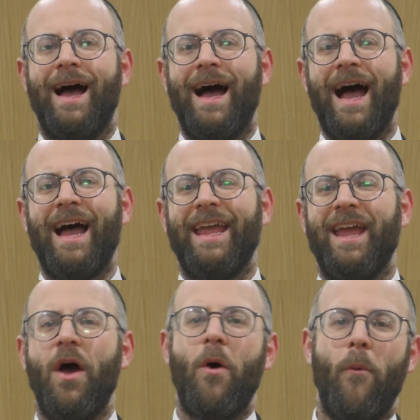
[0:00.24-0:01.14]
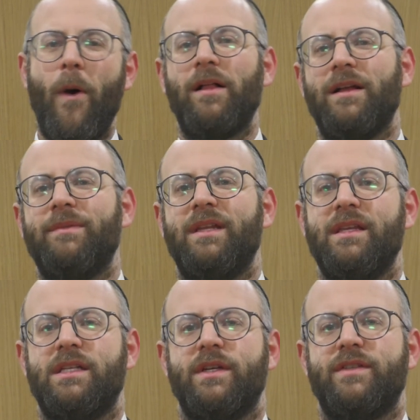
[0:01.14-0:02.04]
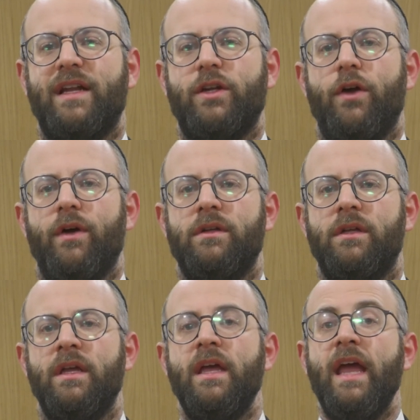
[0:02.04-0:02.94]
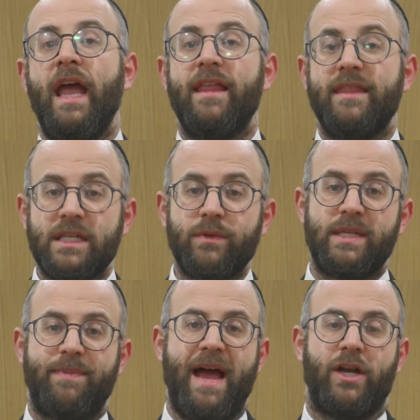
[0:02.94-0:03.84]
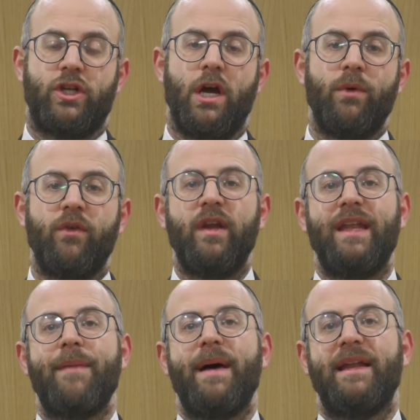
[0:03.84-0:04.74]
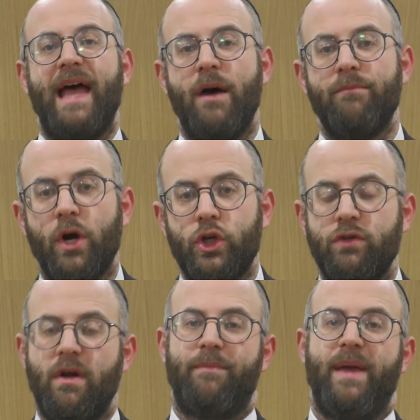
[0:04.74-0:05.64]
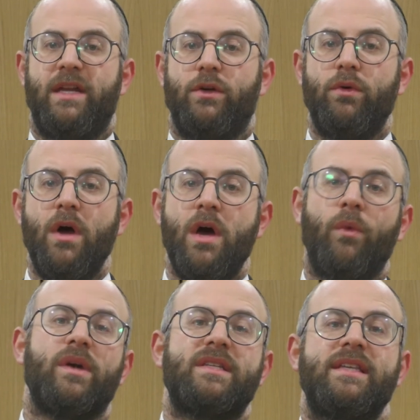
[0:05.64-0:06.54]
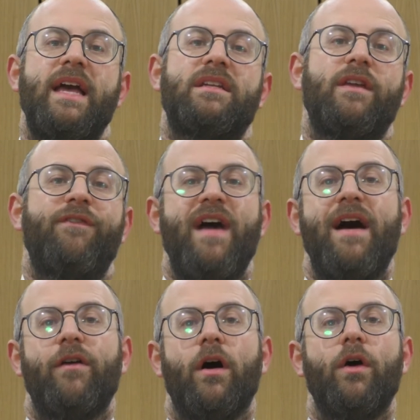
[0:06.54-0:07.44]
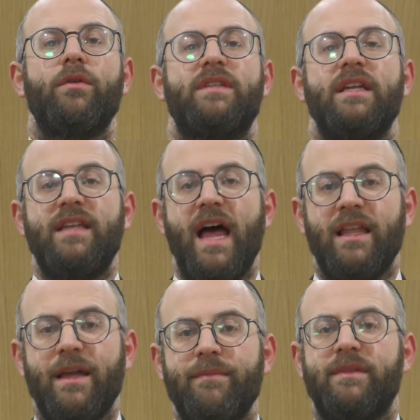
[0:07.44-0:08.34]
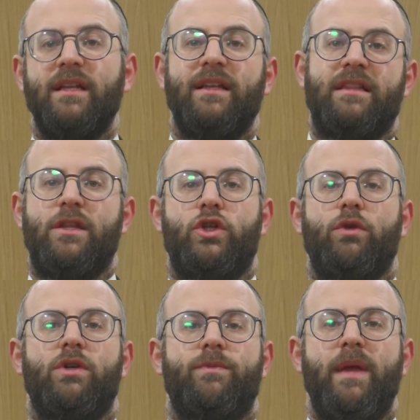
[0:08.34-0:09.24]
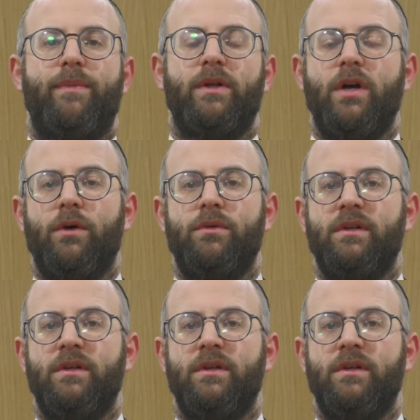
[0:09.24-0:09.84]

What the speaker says: Hi, welcome to this week's Torah. In this week's Parsha, we read about how Moshe Rabbeinu was sent to Pharaoh to tell him to let the Jewish people go.